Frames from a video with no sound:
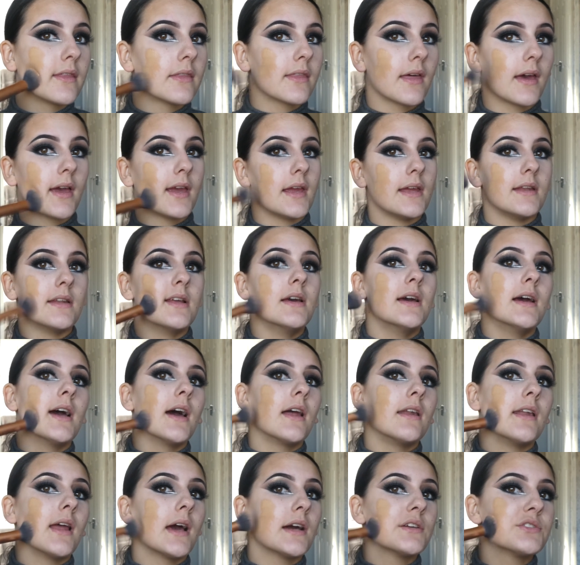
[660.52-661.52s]
that in.
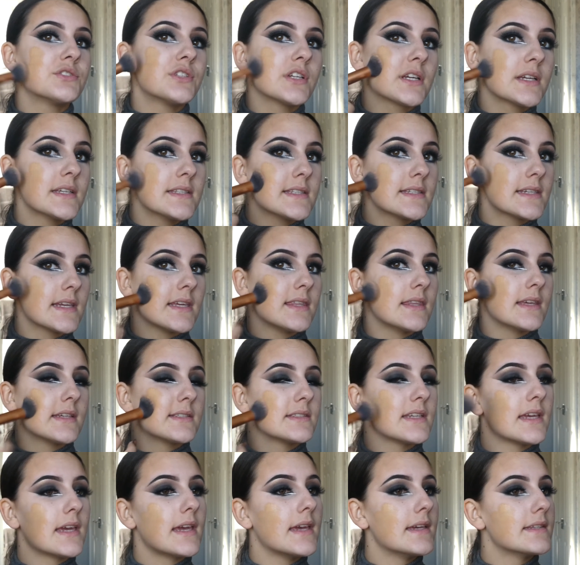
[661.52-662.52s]
And as you can see,
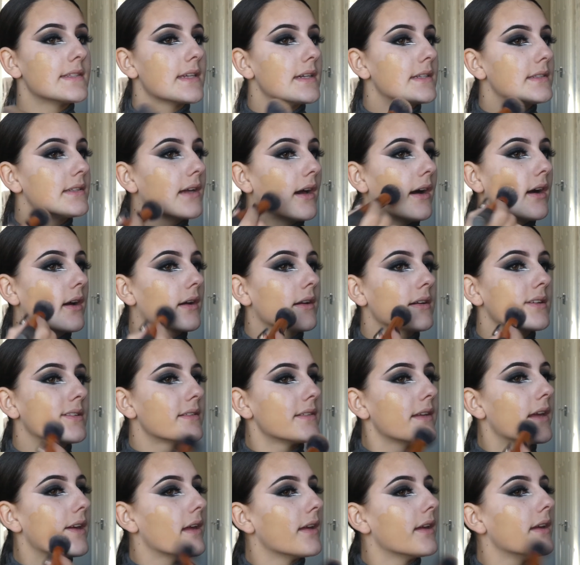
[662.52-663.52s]
this is a darker
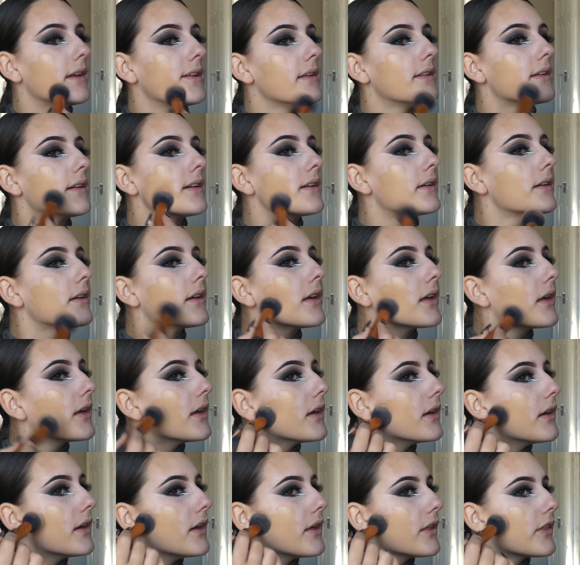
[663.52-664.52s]
shade
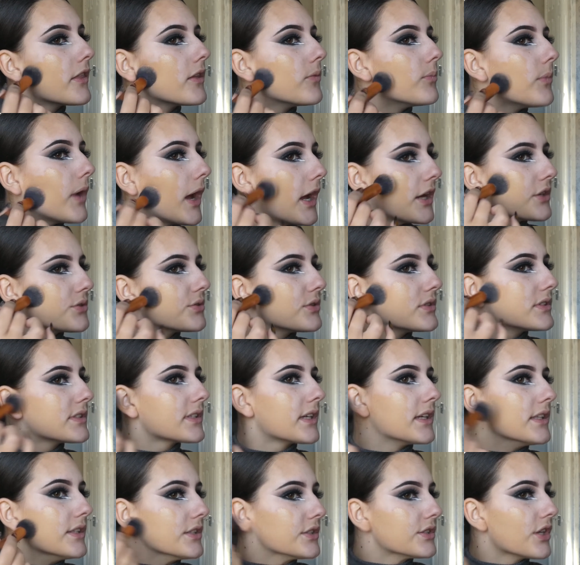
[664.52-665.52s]
than my actual
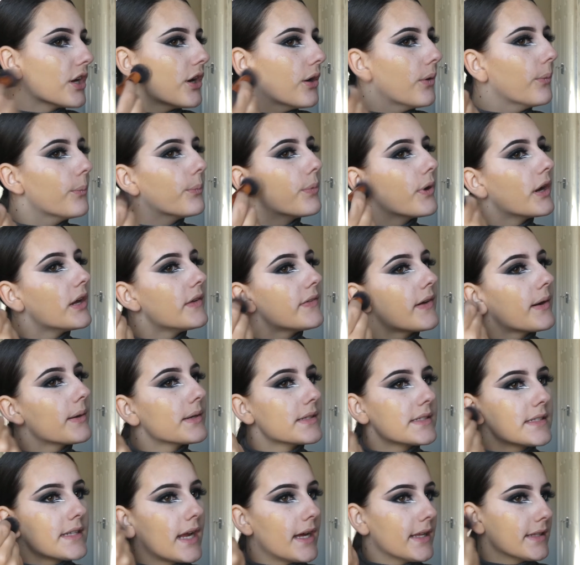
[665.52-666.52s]
skin tone, but if I
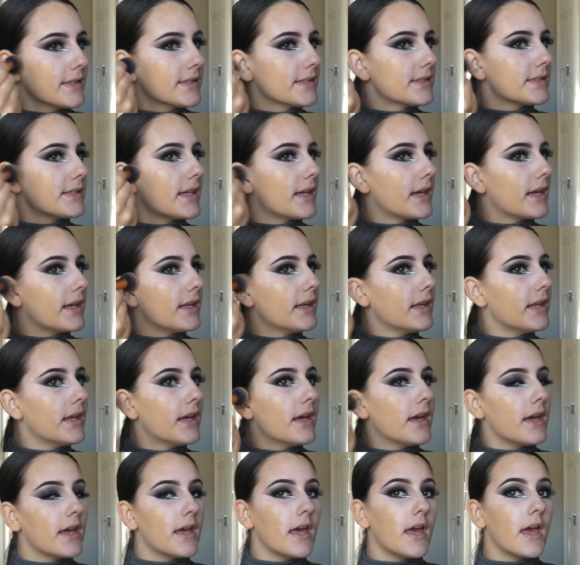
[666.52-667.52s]
was dancing,
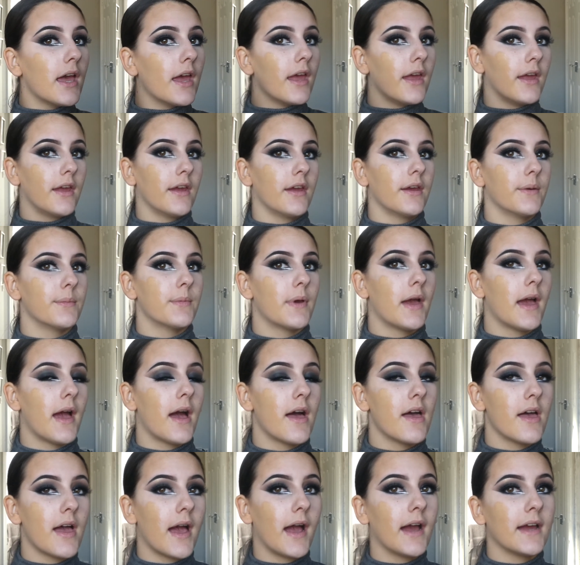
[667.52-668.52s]

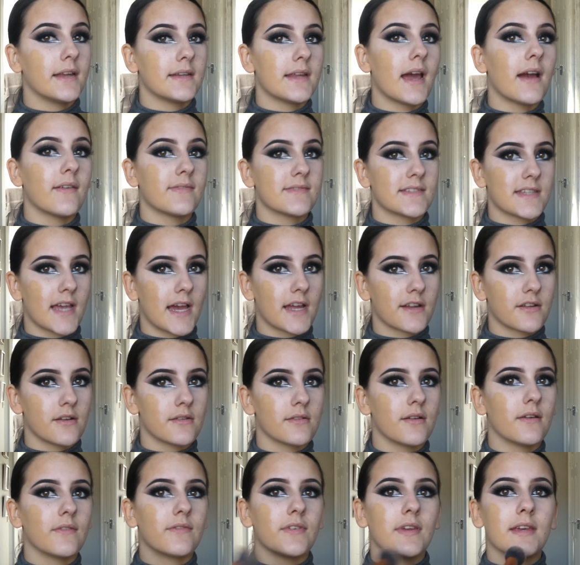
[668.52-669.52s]
I'd have tan
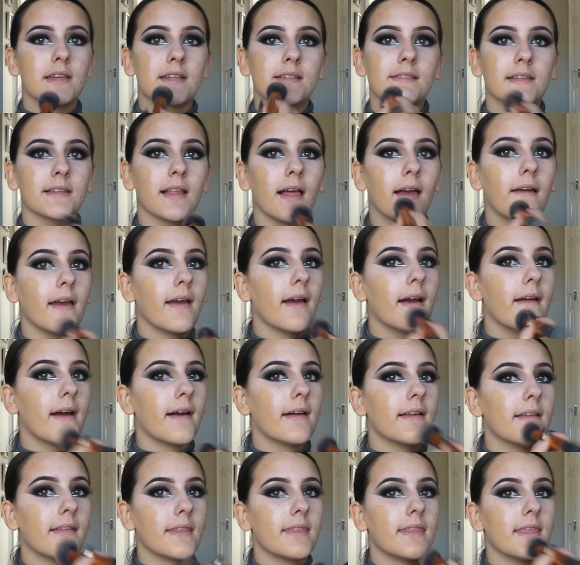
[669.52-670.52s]
on obviously,
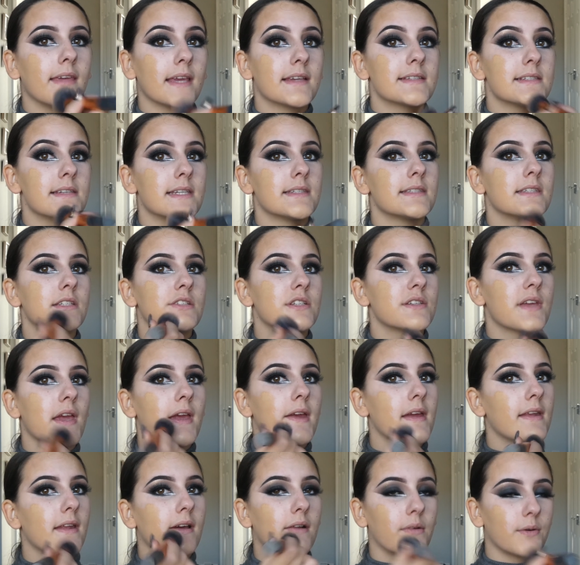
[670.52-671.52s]
and this is the
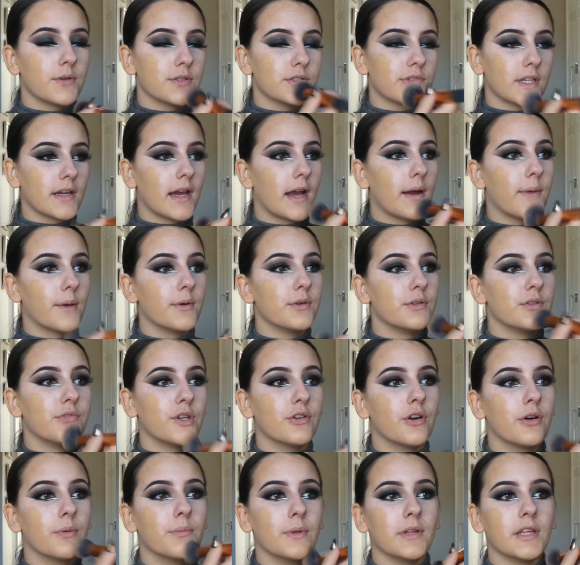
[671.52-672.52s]
shade I would
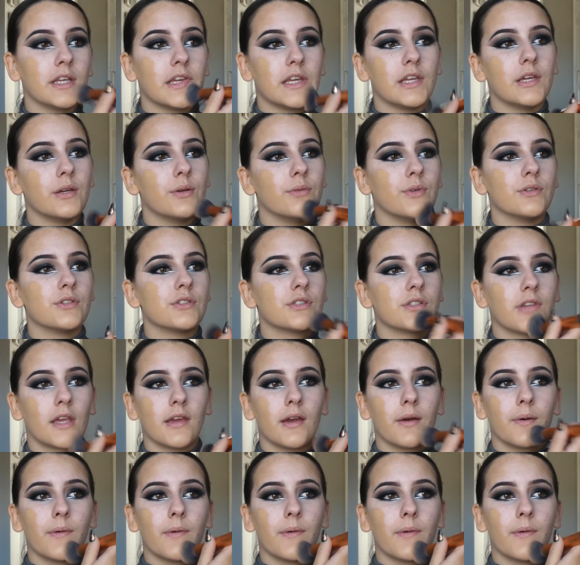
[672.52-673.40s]
normally use, so